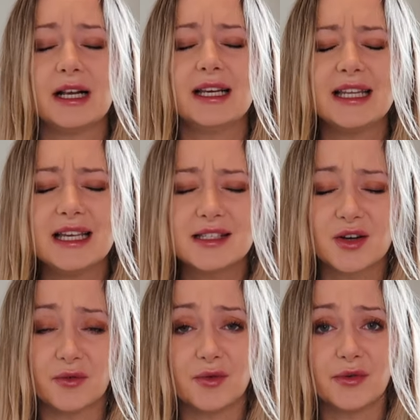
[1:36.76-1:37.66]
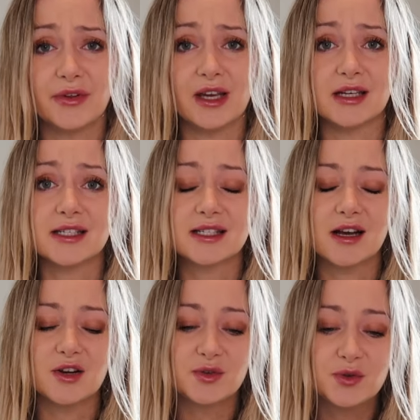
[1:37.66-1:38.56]
please don't fall for this.
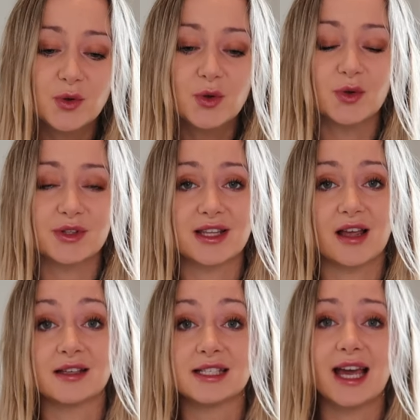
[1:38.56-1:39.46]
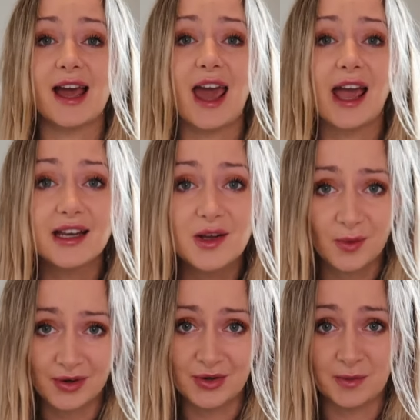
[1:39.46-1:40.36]
Do not send
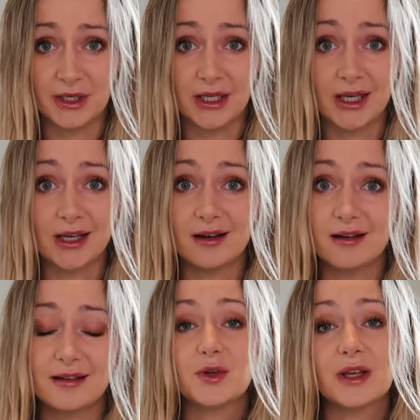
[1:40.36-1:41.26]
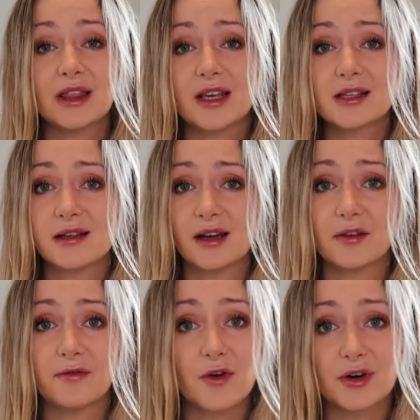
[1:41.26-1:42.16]
anyone your money. Doing things
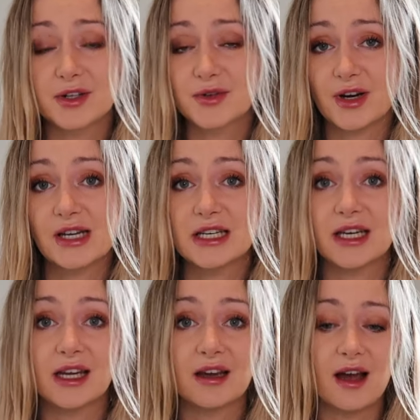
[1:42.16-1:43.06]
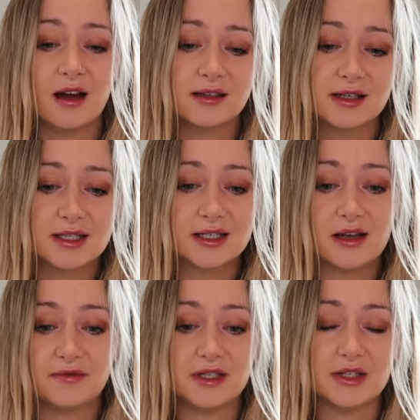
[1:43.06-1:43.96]
like Forex trading and
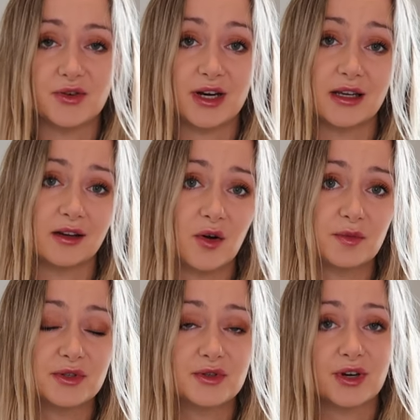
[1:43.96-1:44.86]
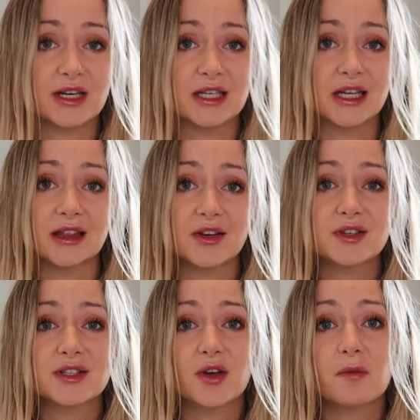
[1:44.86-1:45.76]
CFDs trading and options trading, there
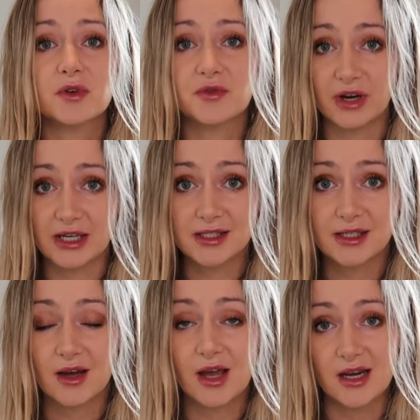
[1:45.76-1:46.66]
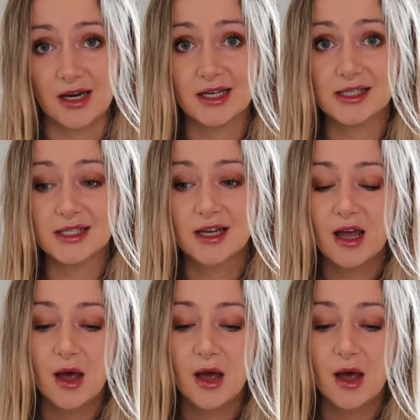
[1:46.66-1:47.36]
is so much risk in it.